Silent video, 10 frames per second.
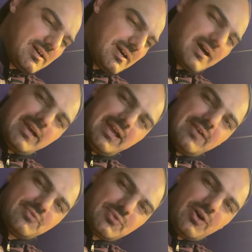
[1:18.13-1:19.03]
I
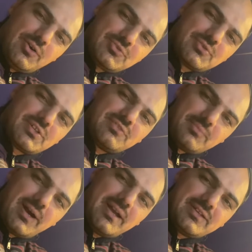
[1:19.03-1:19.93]
have to also give
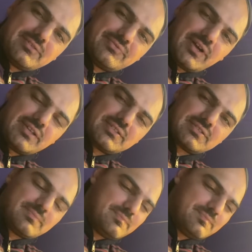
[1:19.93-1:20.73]
my advice